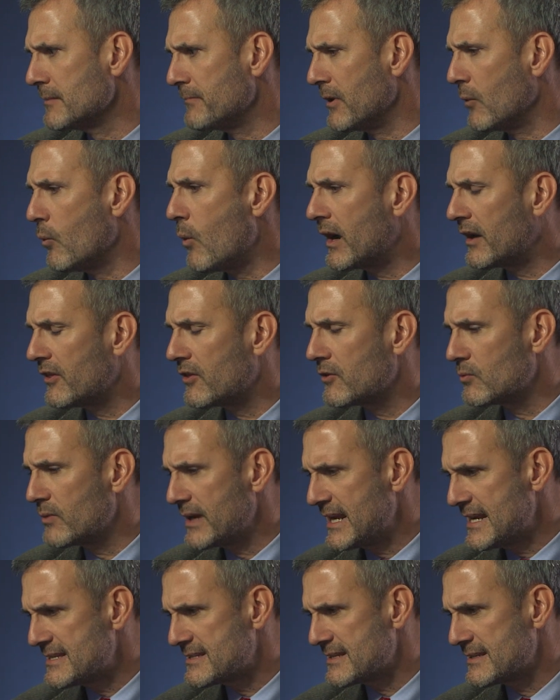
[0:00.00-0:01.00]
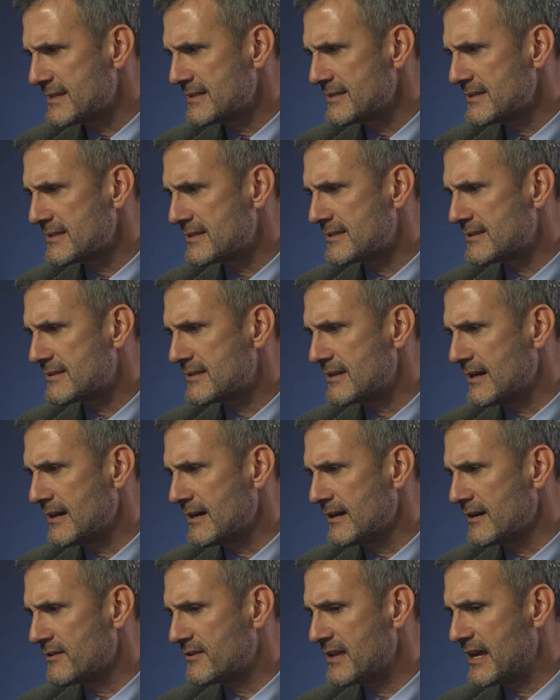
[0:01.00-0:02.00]
but one of the reasons
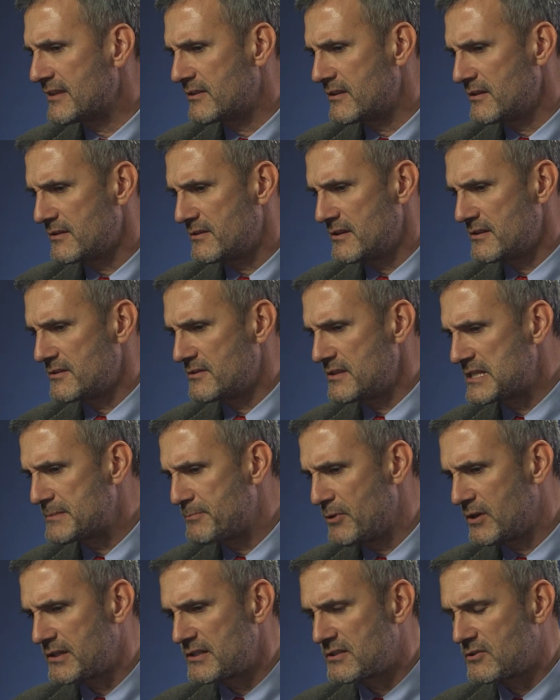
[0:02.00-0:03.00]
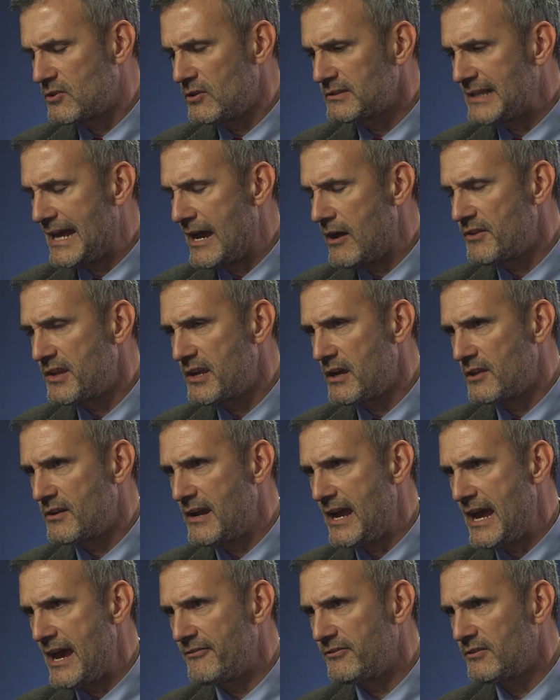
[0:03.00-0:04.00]
uh, that the, the, this book is called How the Other
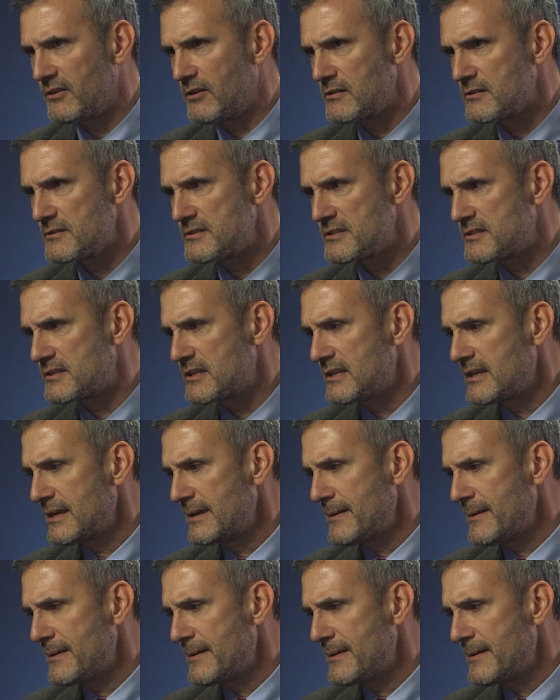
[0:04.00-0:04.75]
Half Learns